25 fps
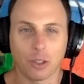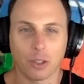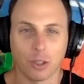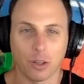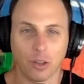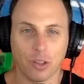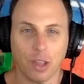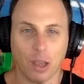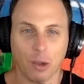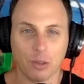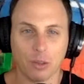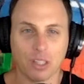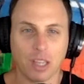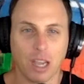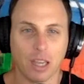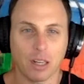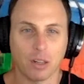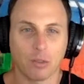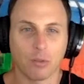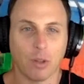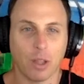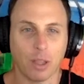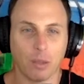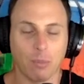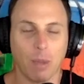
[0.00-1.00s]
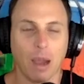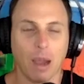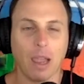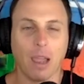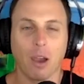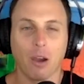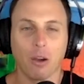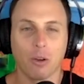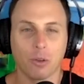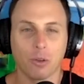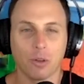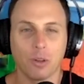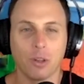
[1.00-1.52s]
You know, that was kind of like my
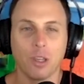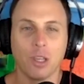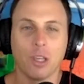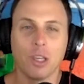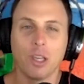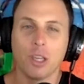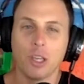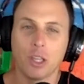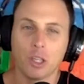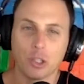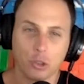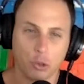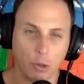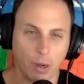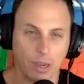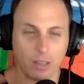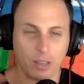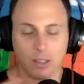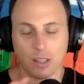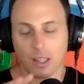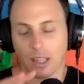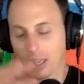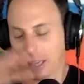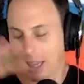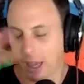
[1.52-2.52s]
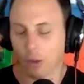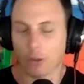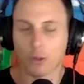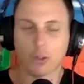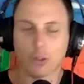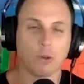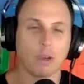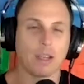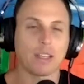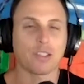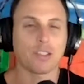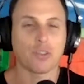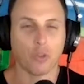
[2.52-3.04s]
own tra- like health
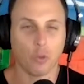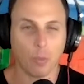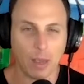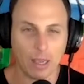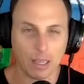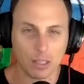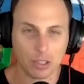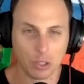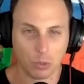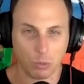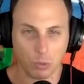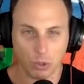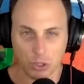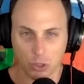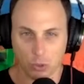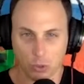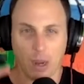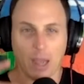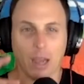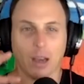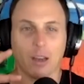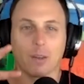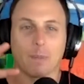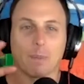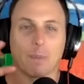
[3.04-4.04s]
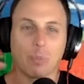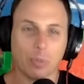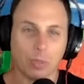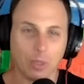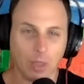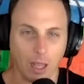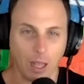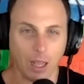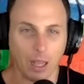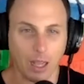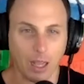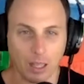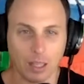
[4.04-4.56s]
transformation was around
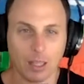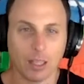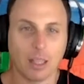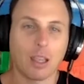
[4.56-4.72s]
uh,